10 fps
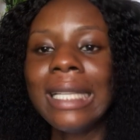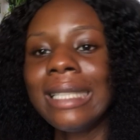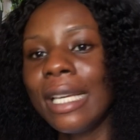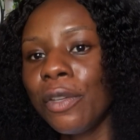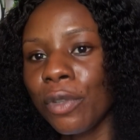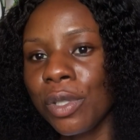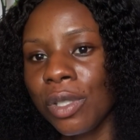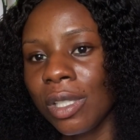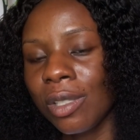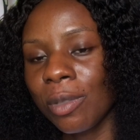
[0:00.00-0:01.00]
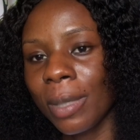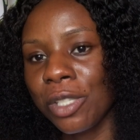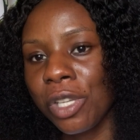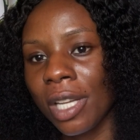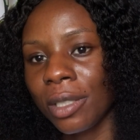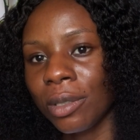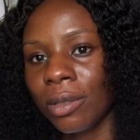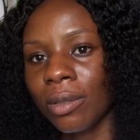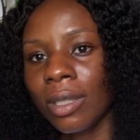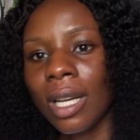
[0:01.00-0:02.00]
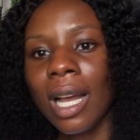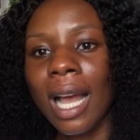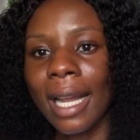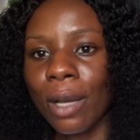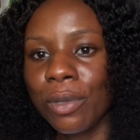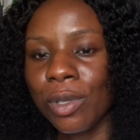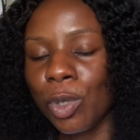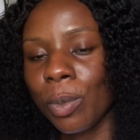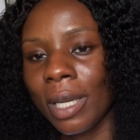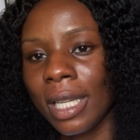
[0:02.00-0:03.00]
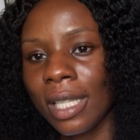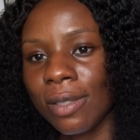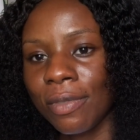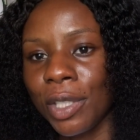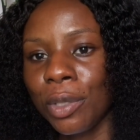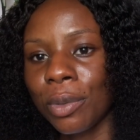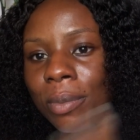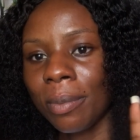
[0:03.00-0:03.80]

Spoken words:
Thank you for tuning into my channel, and I will see you in my next video.